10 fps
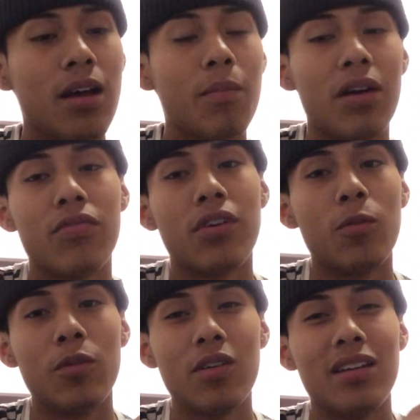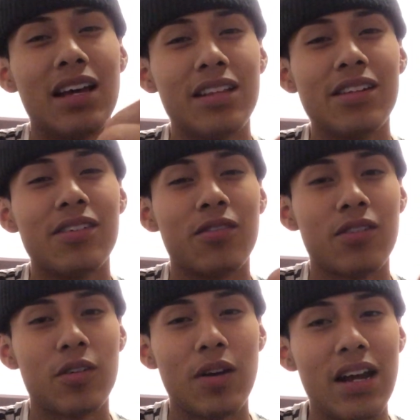My front wheel landed in a
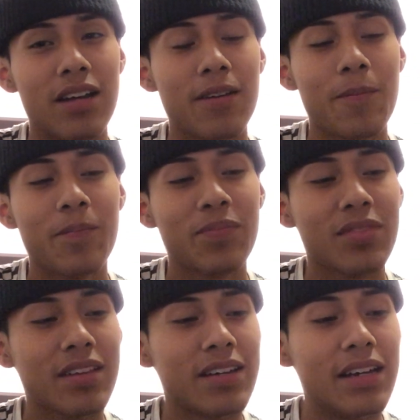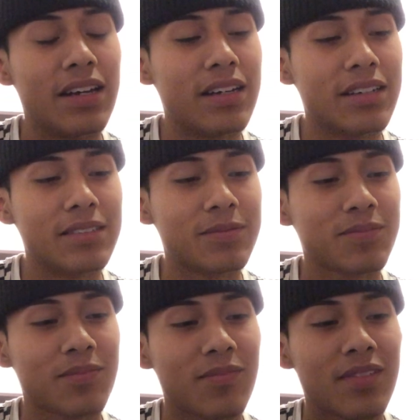crack, and
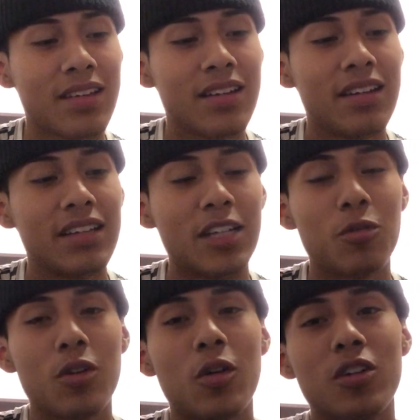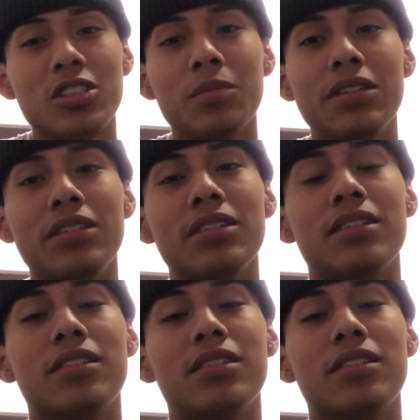that's what caused me